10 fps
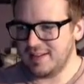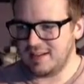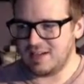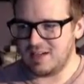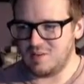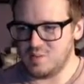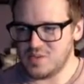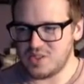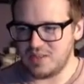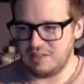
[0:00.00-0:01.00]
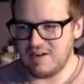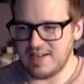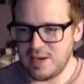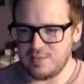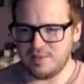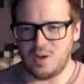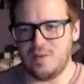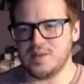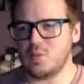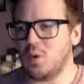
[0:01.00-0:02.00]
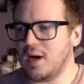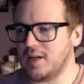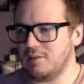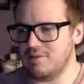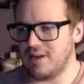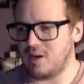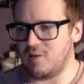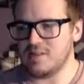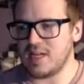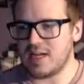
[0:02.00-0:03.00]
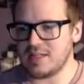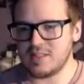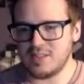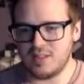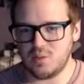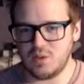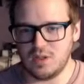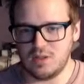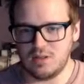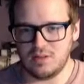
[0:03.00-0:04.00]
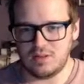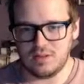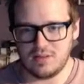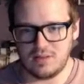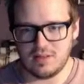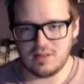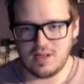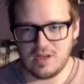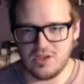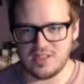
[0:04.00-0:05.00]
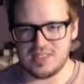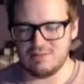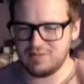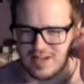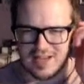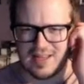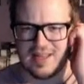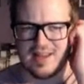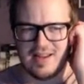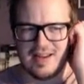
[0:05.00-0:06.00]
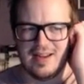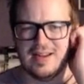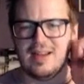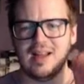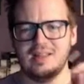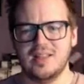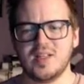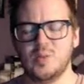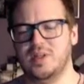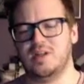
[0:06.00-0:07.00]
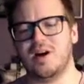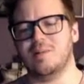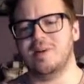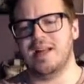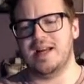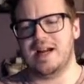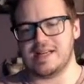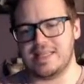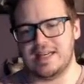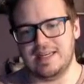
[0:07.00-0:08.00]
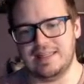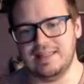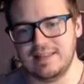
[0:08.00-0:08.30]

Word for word: Um, so like right now we've got all this water, we've got all this oxygen. Where uh, you can see we've got a little bit of carbon dioxide.